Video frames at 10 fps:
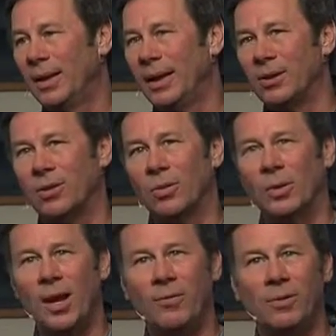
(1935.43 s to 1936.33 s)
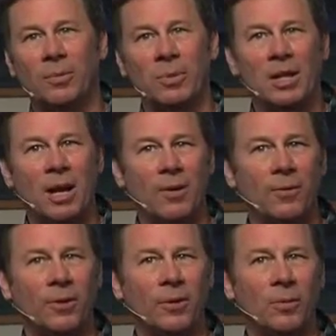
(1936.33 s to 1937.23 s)
And so we have to be
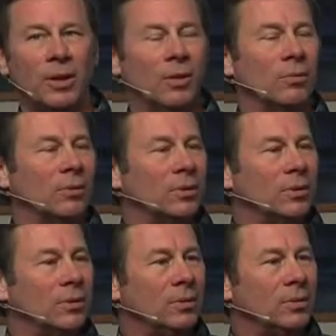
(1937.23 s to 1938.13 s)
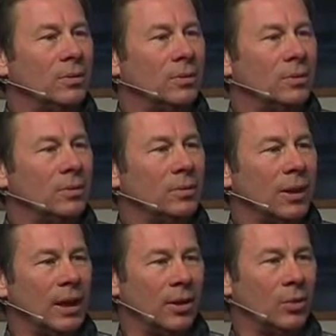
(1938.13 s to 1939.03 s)
careful that we don't
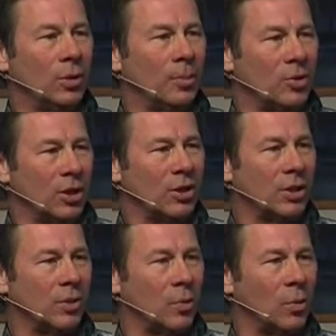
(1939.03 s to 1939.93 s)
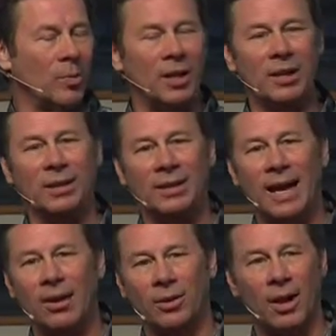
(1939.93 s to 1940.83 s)
get into a position where we begin to
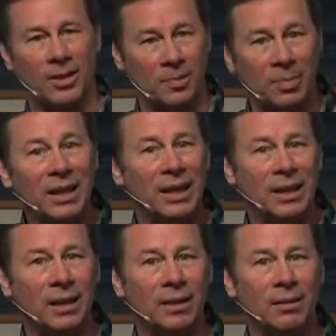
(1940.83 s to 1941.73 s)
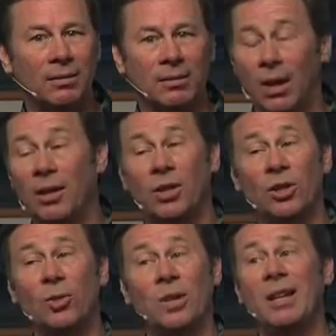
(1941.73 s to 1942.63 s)
doubt God's ability. God can
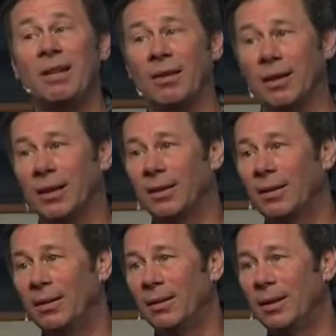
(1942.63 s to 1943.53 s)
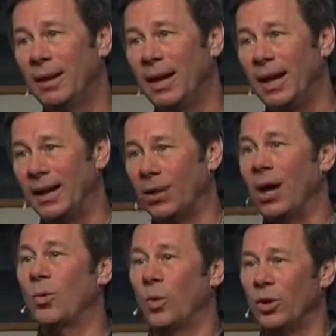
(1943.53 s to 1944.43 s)
do anything, and
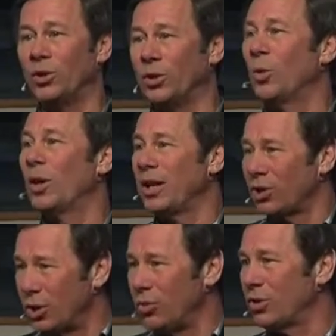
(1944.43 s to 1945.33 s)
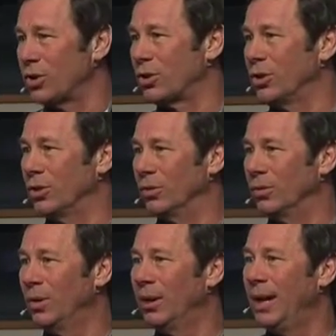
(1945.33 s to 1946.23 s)
God will do what He chooses to do.